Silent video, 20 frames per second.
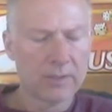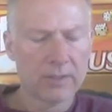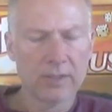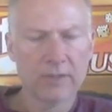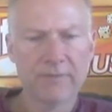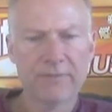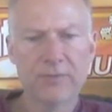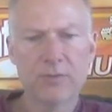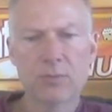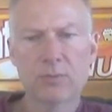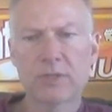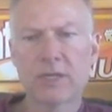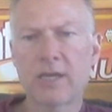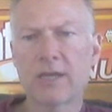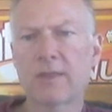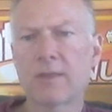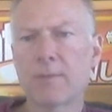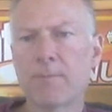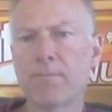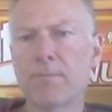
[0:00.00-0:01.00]
if you
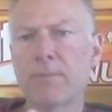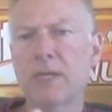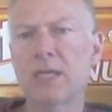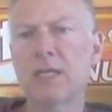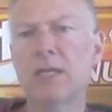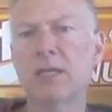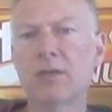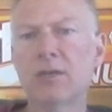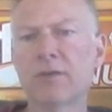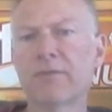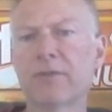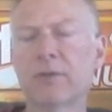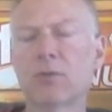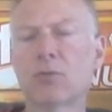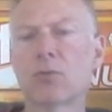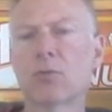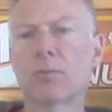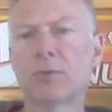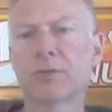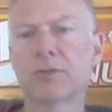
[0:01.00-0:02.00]
take the mean of a
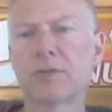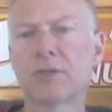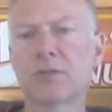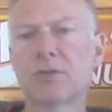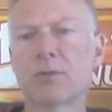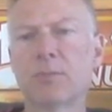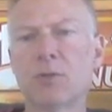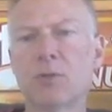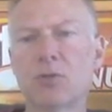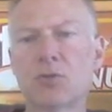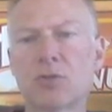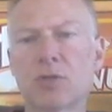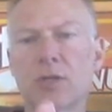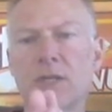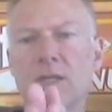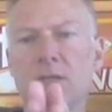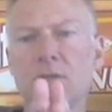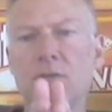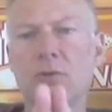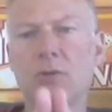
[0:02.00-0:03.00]
normal distribution
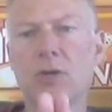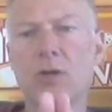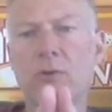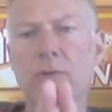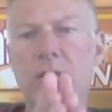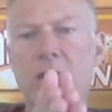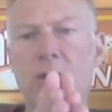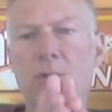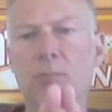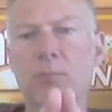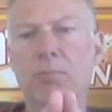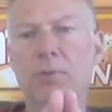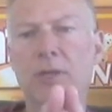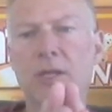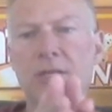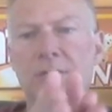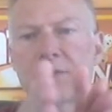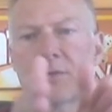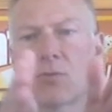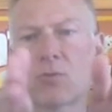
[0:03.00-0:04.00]
and you go out
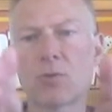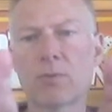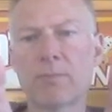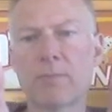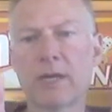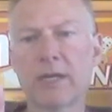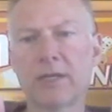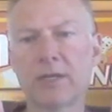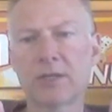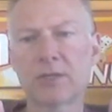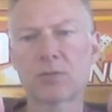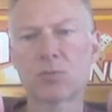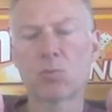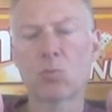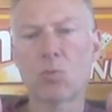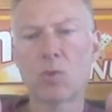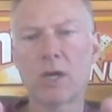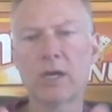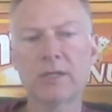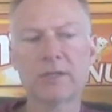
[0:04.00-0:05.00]
plus or minus
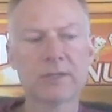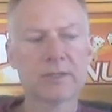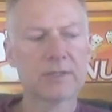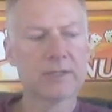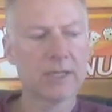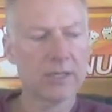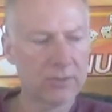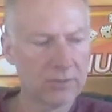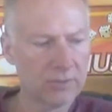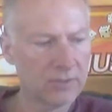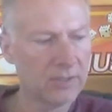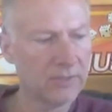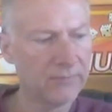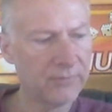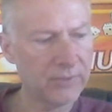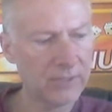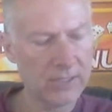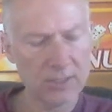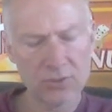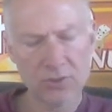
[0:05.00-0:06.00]
1 standard
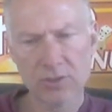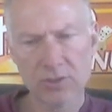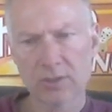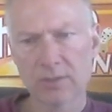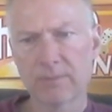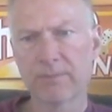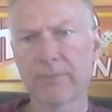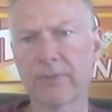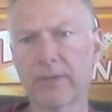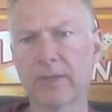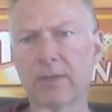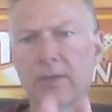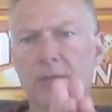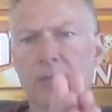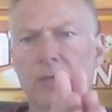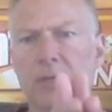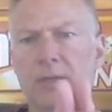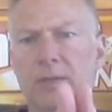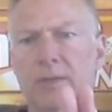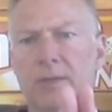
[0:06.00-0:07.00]
deviation,
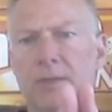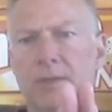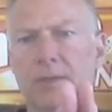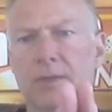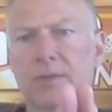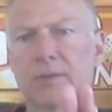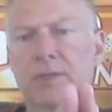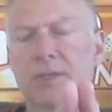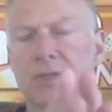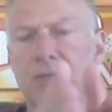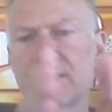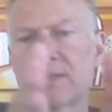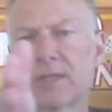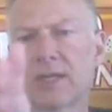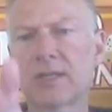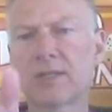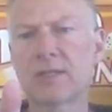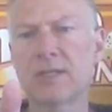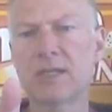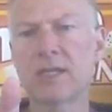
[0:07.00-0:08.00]
there's a
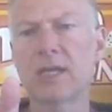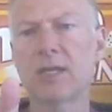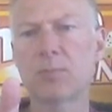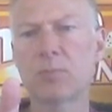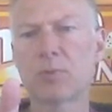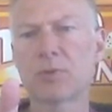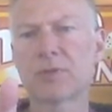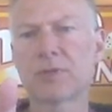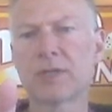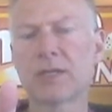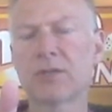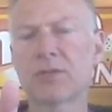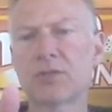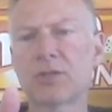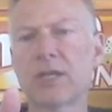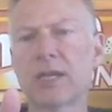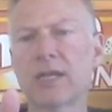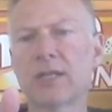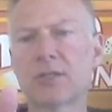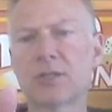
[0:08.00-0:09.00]
68%
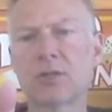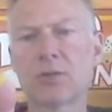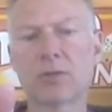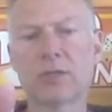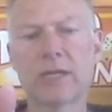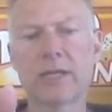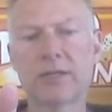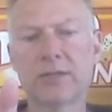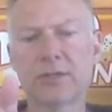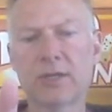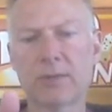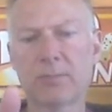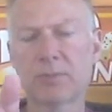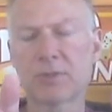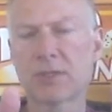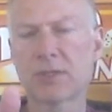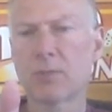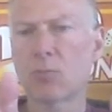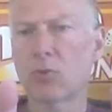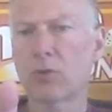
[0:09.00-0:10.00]
chance you'll end up
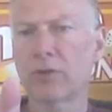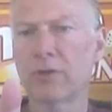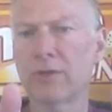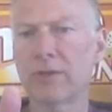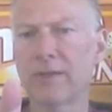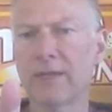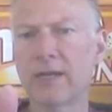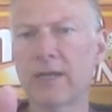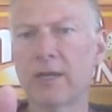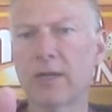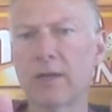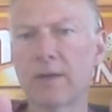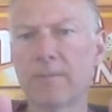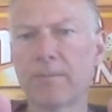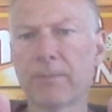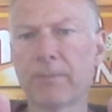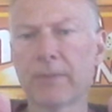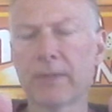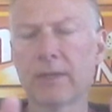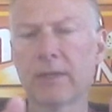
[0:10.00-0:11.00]
somewhere in there.
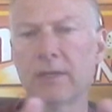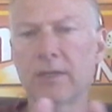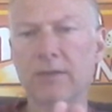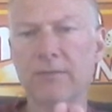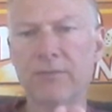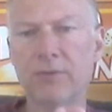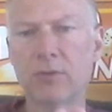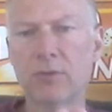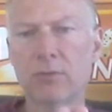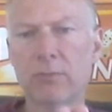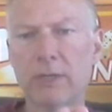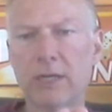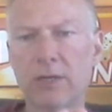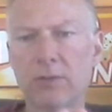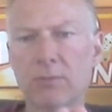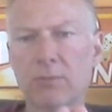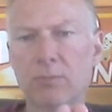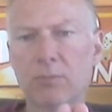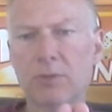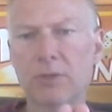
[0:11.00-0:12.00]
And if you go
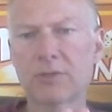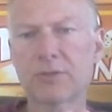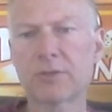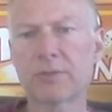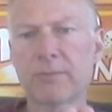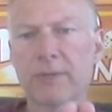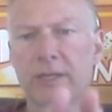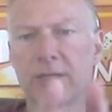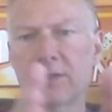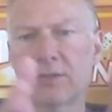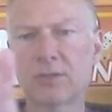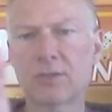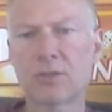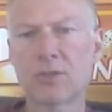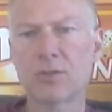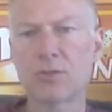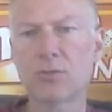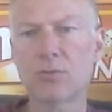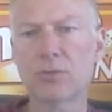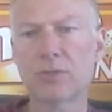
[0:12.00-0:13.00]
out plus or minus
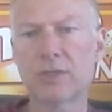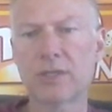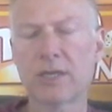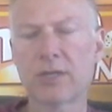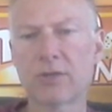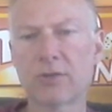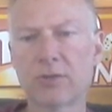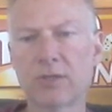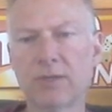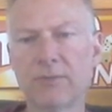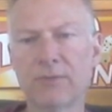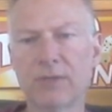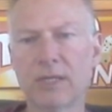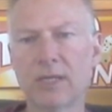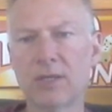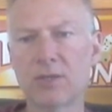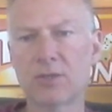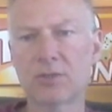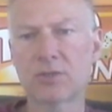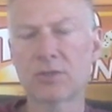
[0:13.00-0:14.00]
2 standard
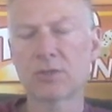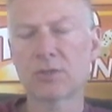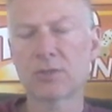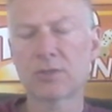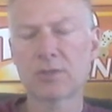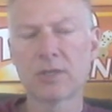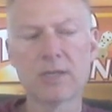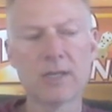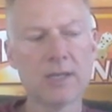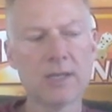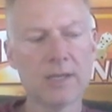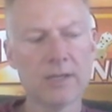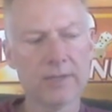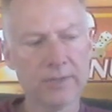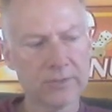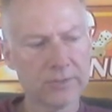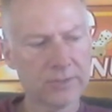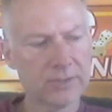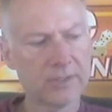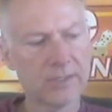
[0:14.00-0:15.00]
deviations, there's a